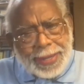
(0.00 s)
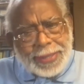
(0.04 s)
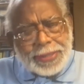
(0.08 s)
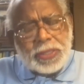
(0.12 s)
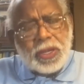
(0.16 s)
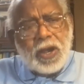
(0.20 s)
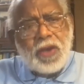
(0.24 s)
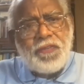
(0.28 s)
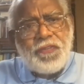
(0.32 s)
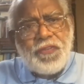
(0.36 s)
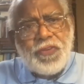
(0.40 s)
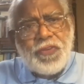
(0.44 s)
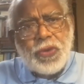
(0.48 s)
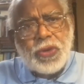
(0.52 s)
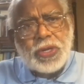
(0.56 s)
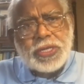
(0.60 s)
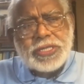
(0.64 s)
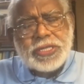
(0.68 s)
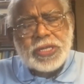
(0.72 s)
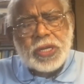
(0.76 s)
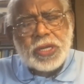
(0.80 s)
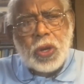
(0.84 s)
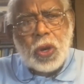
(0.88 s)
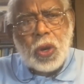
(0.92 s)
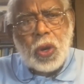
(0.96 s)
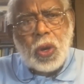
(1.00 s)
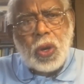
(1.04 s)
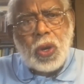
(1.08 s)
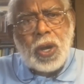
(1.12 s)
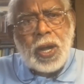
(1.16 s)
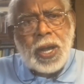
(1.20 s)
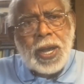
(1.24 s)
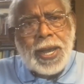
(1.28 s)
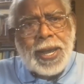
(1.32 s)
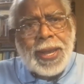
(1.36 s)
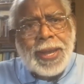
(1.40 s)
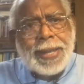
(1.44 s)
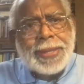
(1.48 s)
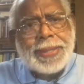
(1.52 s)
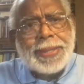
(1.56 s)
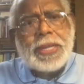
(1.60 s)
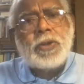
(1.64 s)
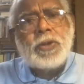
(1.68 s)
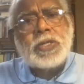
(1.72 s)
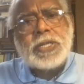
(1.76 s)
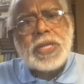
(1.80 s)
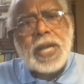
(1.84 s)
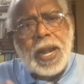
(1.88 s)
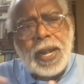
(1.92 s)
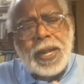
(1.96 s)
So a few years ago, there
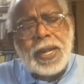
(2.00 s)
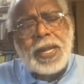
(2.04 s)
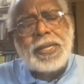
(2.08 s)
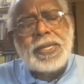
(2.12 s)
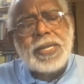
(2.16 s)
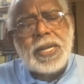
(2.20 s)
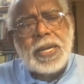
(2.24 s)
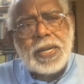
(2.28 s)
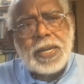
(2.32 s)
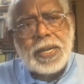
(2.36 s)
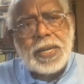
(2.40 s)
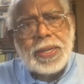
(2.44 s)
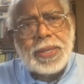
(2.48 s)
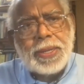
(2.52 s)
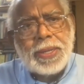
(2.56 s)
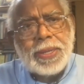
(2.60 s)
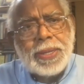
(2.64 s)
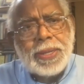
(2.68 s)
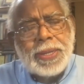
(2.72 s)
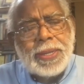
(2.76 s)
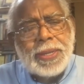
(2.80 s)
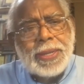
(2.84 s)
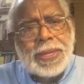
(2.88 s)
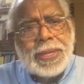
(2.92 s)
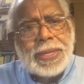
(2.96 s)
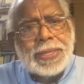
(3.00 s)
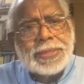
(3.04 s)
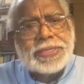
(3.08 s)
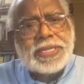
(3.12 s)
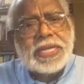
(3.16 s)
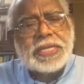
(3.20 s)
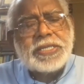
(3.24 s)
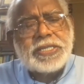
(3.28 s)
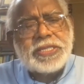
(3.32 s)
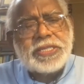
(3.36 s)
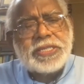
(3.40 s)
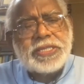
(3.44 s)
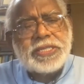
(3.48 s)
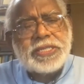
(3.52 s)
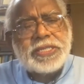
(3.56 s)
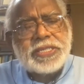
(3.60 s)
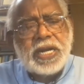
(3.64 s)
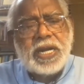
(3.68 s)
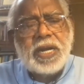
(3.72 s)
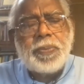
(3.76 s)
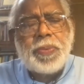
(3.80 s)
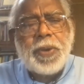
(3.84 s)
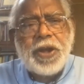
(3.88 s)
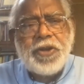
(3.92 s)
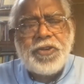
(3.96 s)
was another such
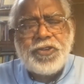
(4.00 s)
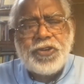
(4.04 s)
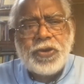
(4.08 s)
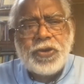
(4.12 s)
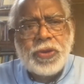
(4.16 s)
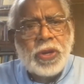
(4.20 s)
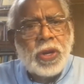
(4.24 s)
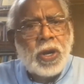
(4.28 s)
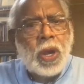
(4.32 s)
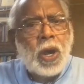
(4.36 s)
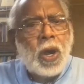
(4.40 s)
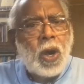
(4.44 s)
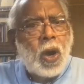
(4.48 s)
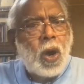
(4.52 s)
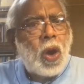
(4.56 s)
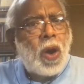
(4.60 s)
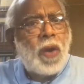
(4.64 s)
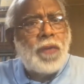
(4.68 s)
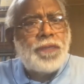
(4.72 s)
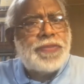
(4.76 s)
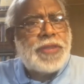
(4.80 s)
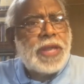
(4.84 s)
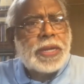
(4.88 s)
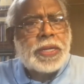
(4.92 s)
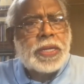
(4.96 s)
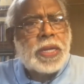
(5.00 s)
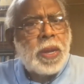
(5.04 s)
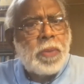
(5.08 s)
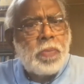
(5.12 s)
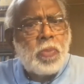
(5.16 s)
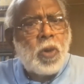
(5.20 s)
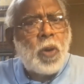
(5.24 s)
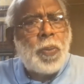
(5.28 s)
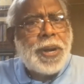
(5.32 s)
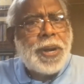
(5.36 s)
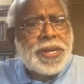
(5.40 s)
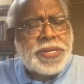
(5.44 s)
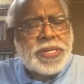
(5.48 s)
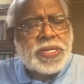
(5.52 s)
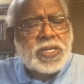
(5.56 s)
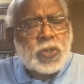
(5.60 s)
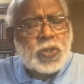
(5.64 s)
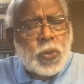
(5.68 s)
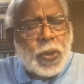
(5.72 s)
celebration of that momentous